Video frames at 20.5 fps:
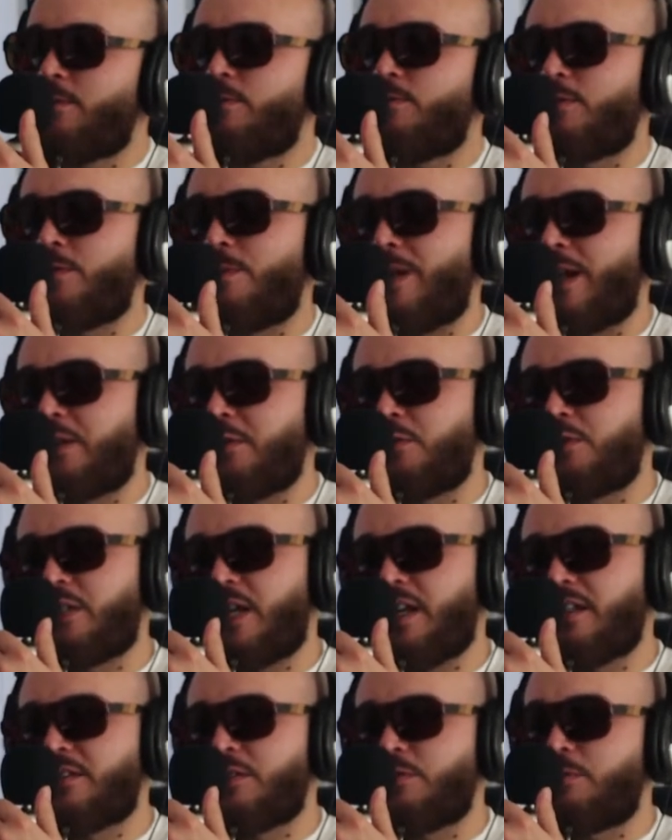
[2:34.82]
bro, from Michael
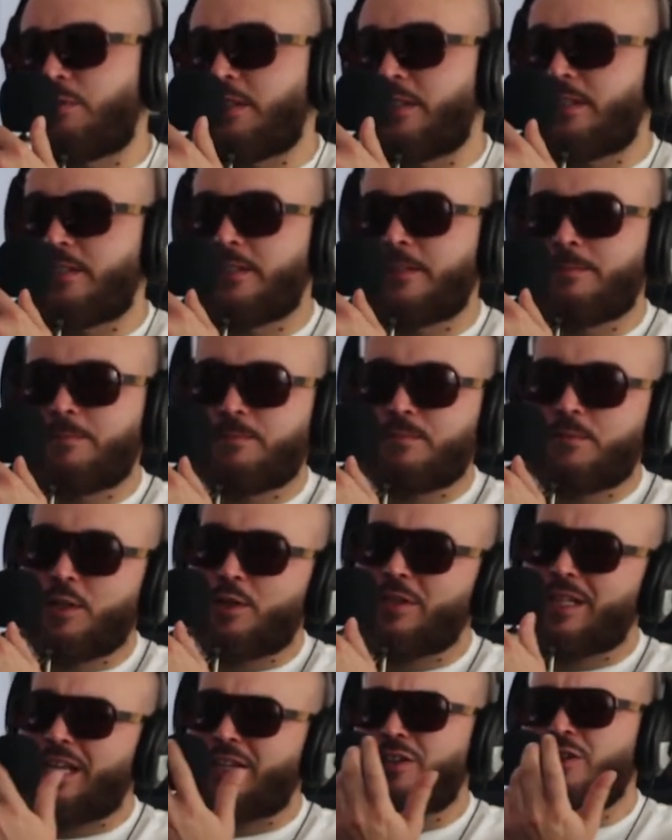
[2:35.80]
Jackson was
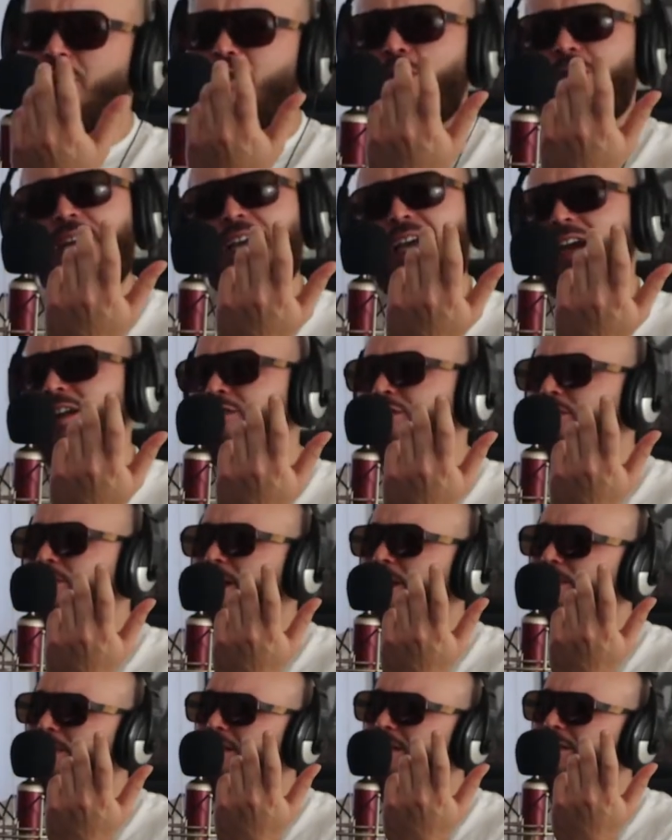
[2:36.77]
they were like, "Yo, like, how'd
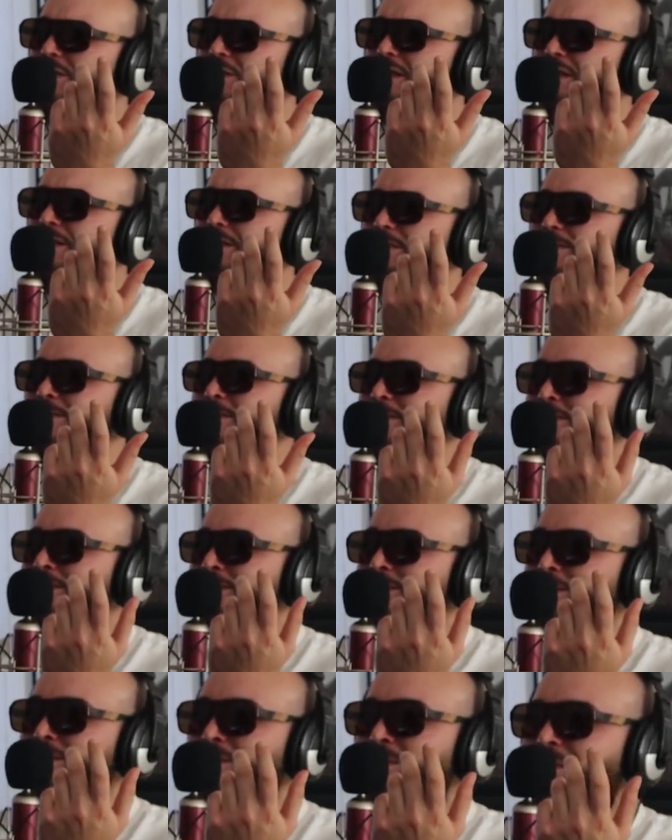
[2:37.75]
you write Billie Jean?"
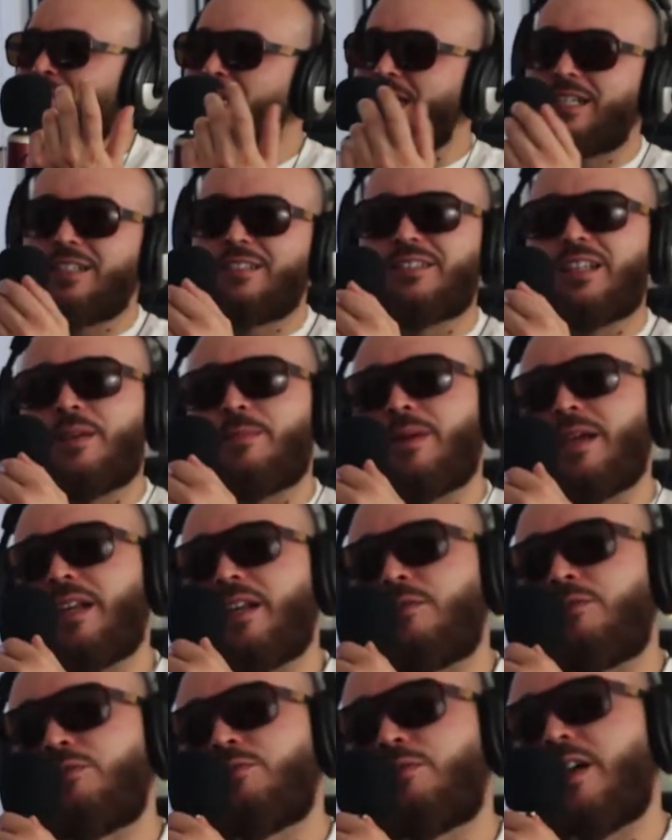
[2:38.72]
And he's like, "Man, I